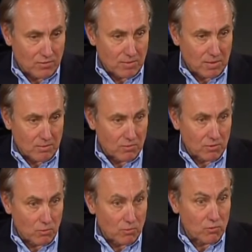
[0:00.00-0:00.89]
I mean, it was
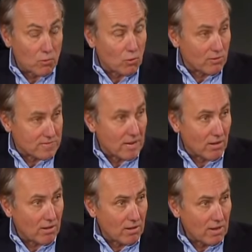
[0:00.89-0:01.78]
it was a rule of
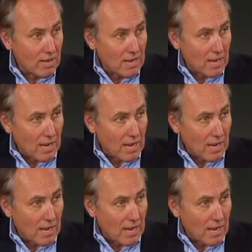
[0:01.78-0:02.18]
terror, mm-hmm.